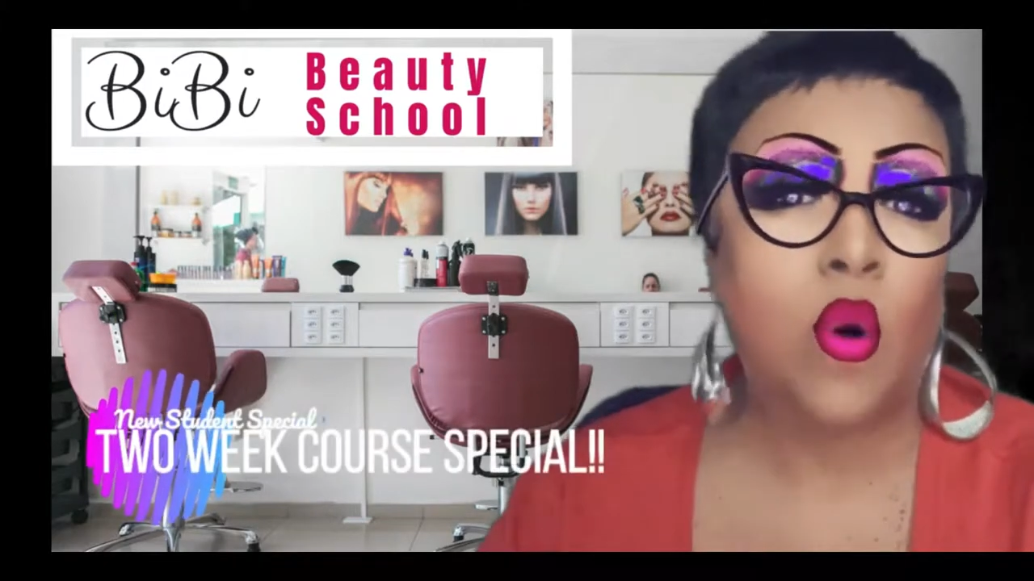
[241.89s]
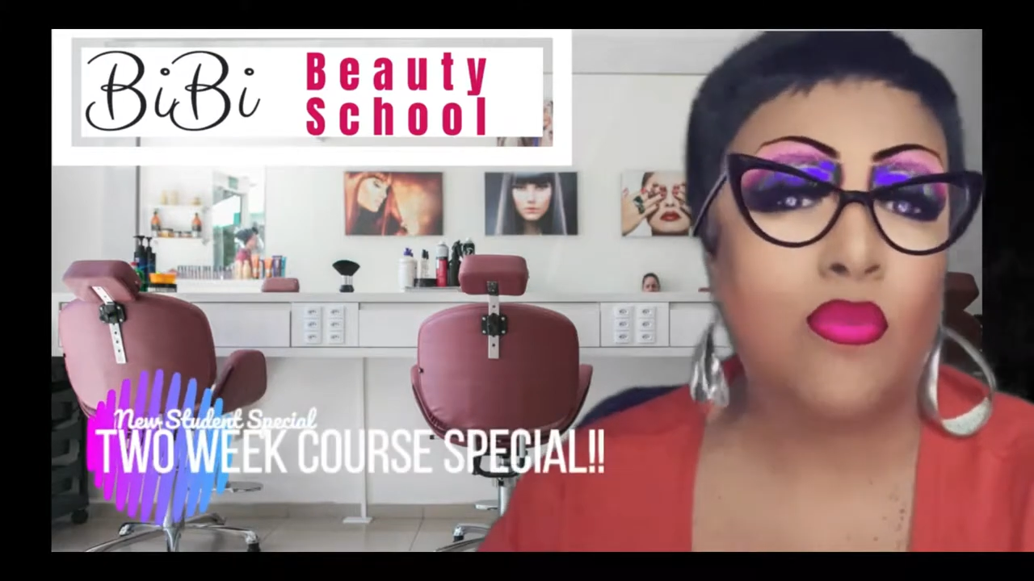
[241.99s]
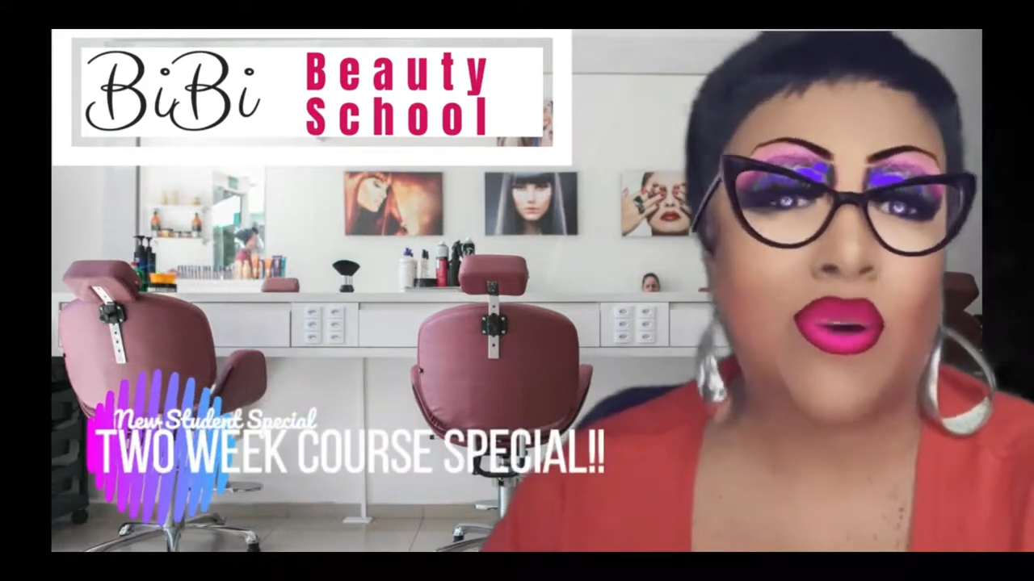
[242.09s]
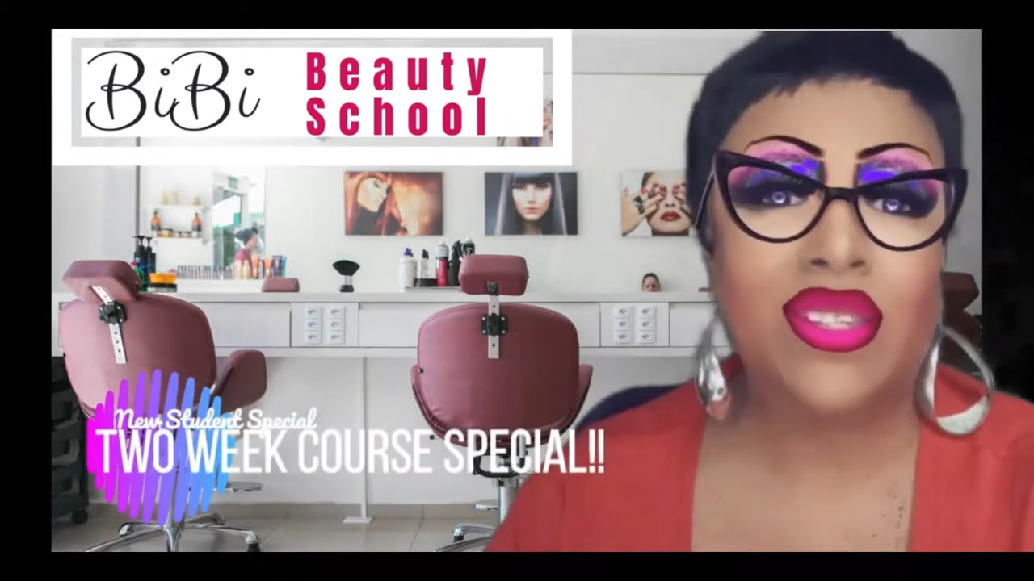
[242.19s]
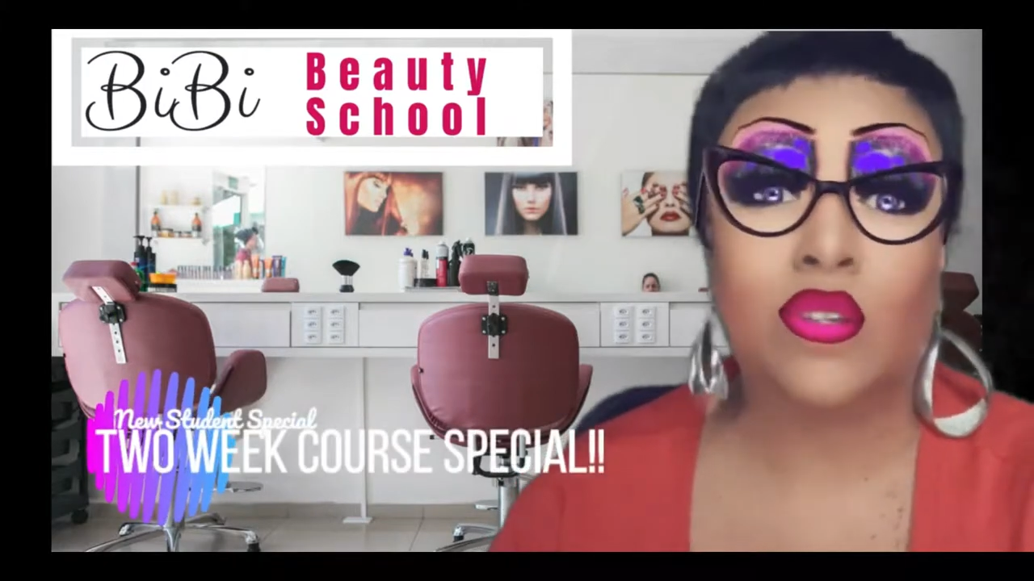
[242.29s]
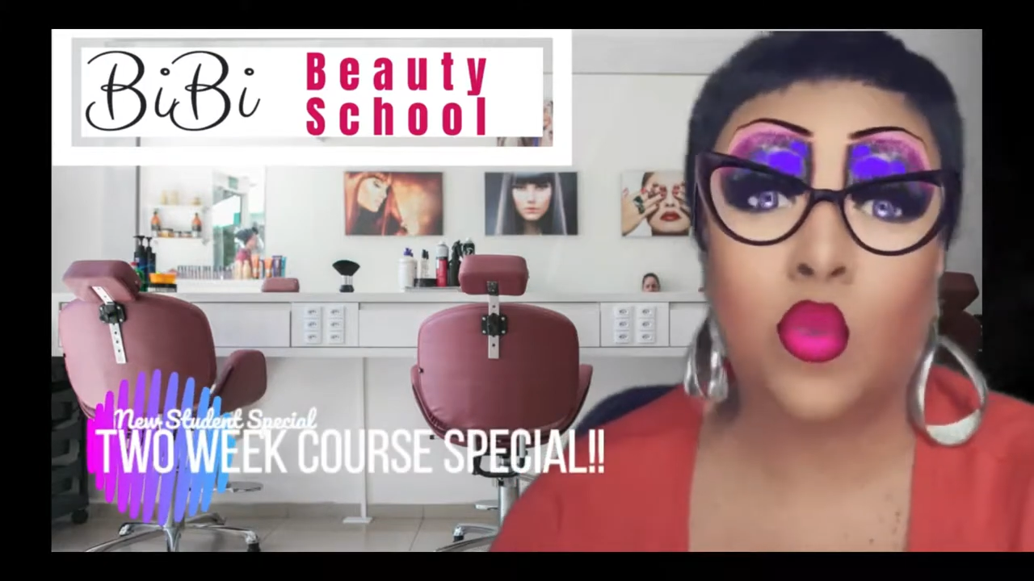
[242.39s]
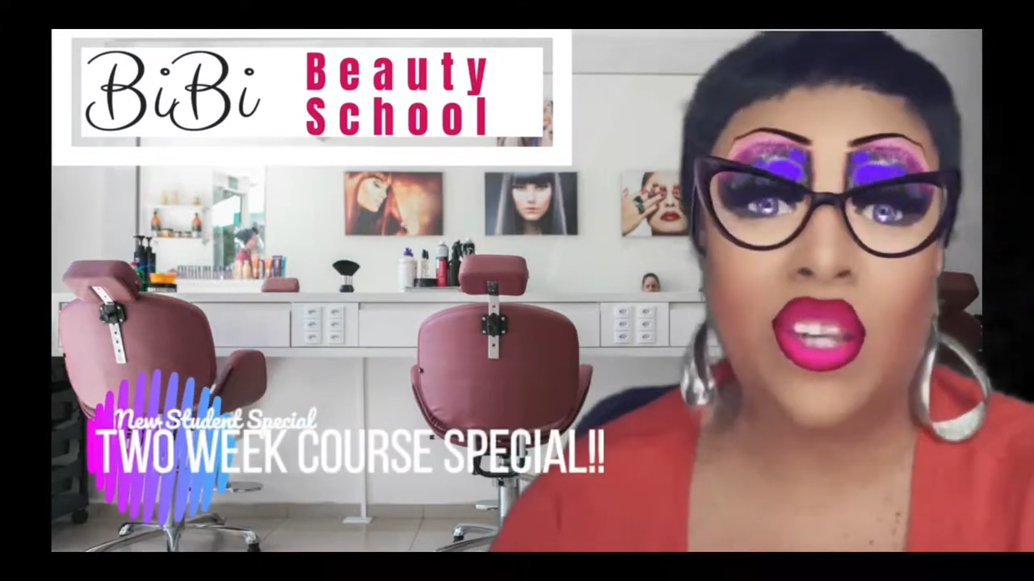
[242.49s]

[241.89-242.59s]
low price of